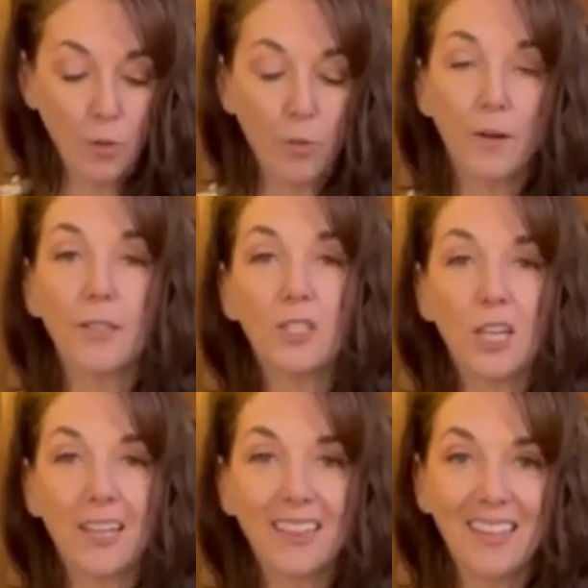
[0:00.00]
reach
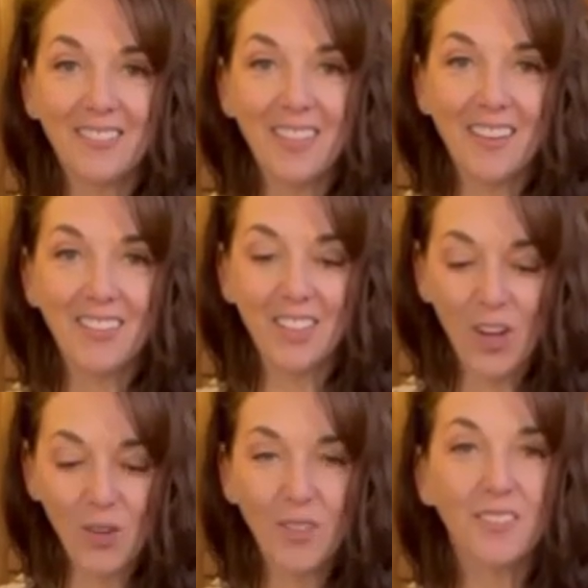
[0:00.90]
in, lift out the
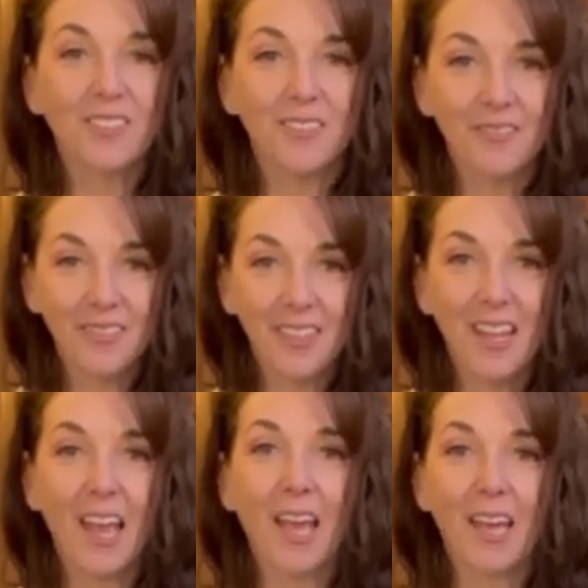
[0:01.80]
yolks,
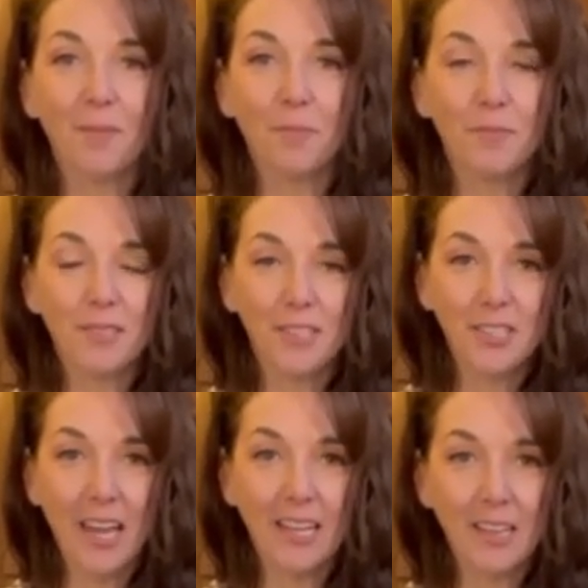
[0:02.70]
and
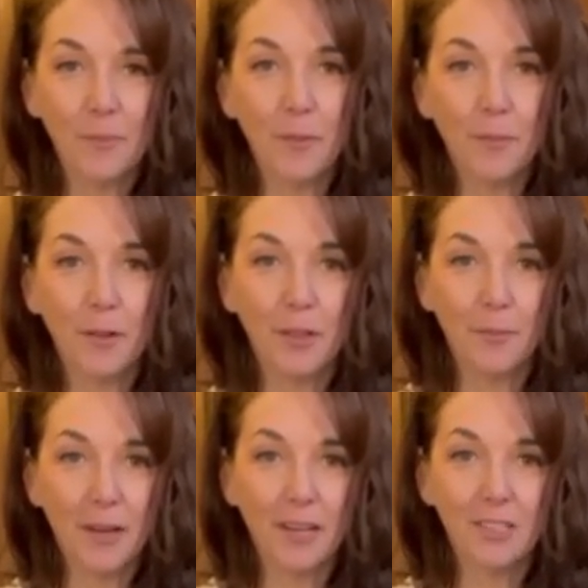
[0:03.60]
take them and put
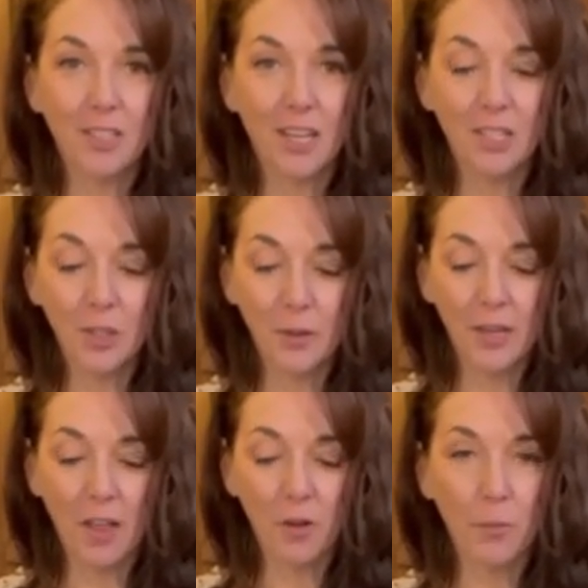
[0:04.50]
them in a, into
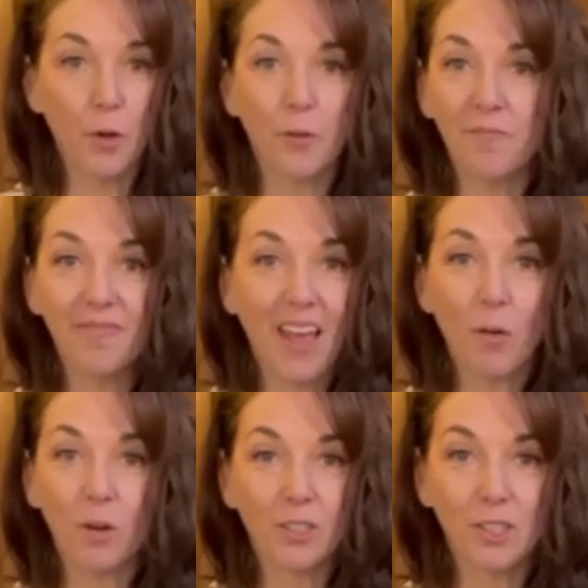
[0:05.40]
another bowl.
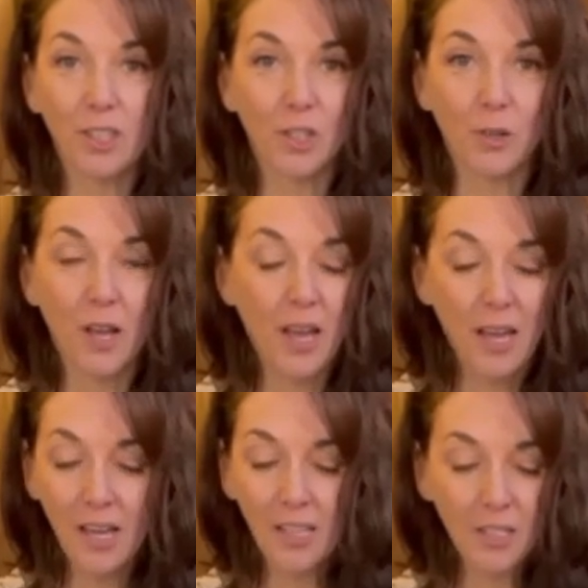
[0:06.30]
That works too.
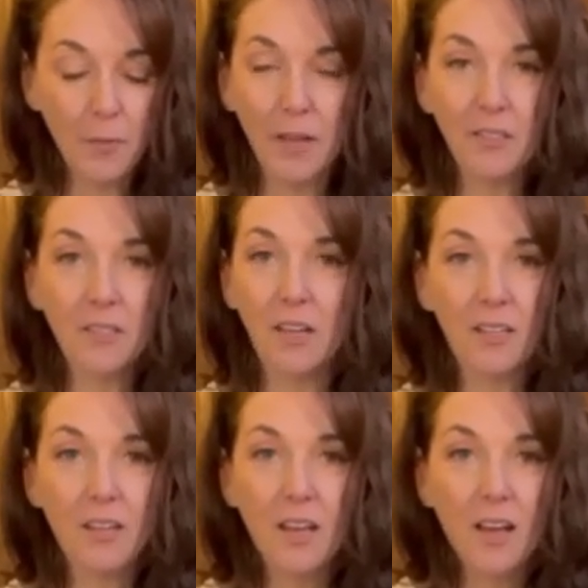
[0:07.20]
It depends
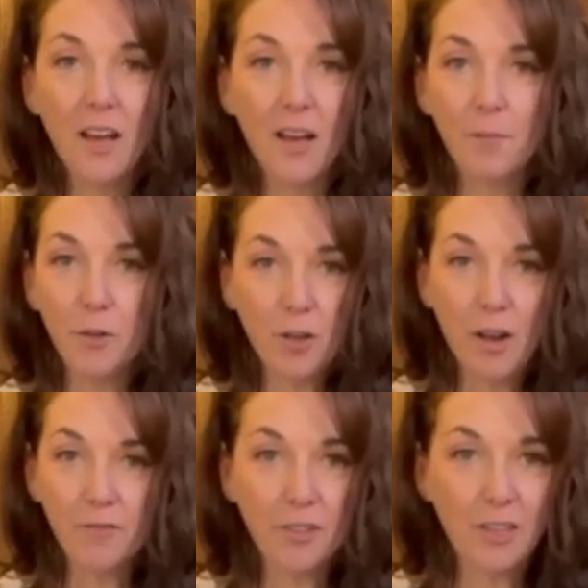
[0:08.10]
on um, your
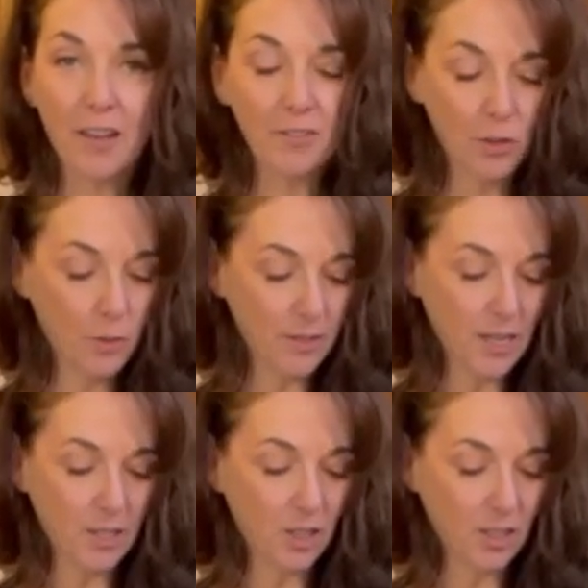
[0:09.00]
comfort level with
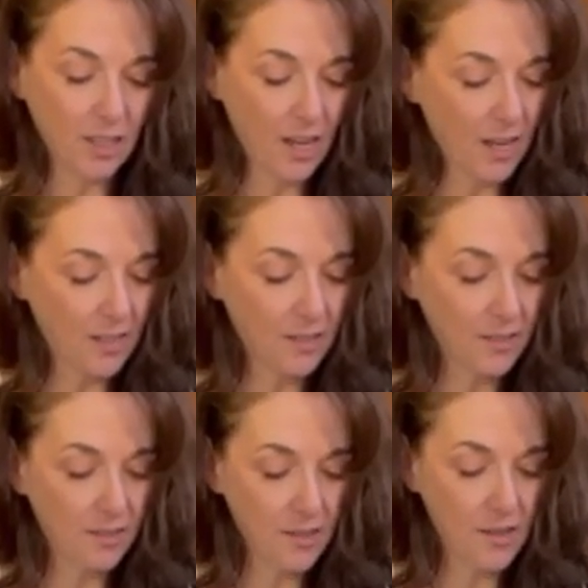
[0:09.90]
touching the eggs.
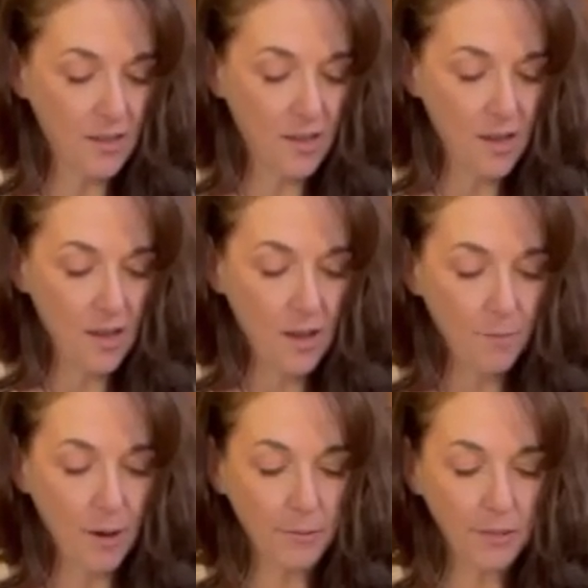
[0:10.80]

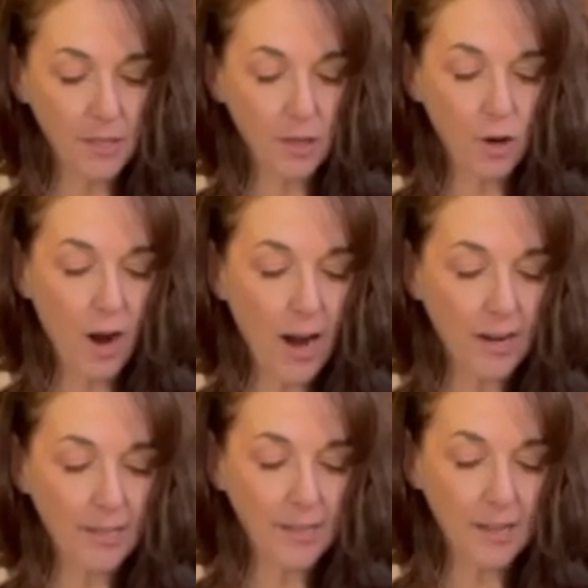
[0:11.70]
I'm just gonna
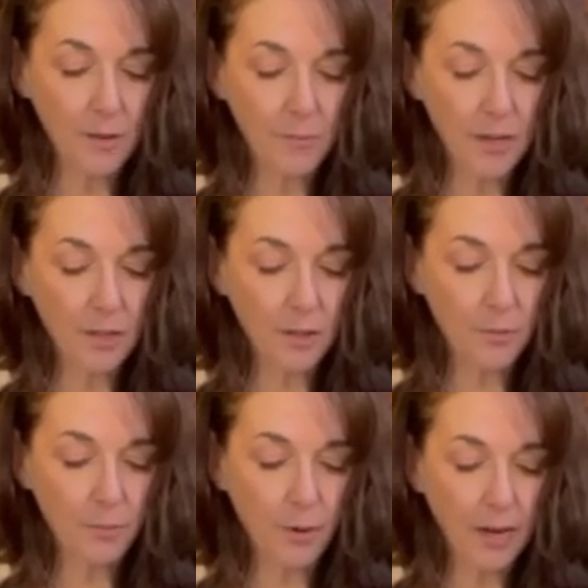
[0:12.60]
crack it down the
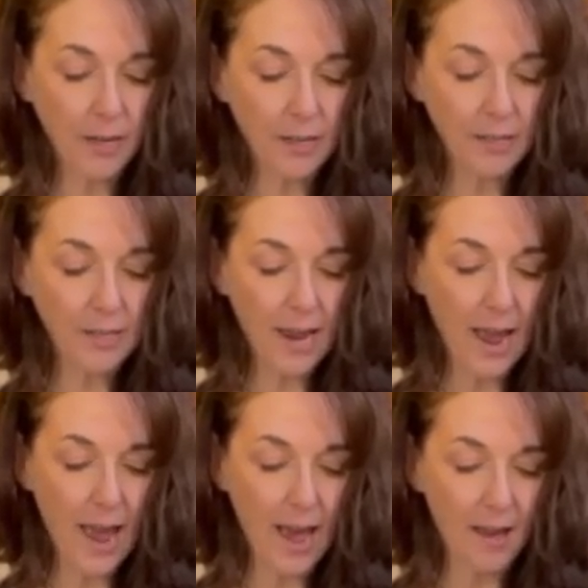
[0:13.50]
middle, break it into
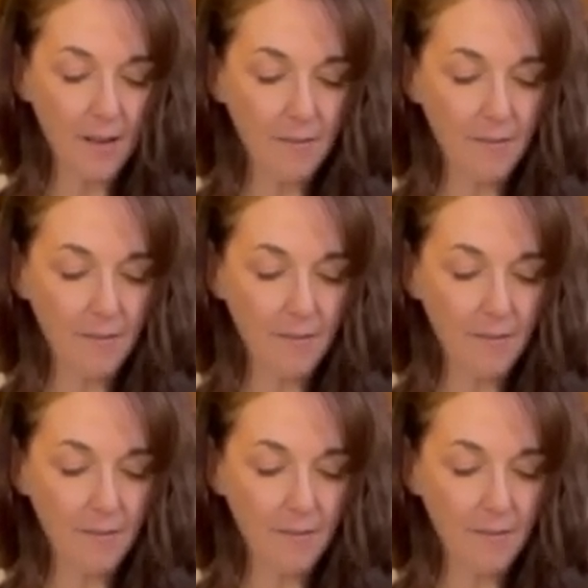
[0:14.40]
half,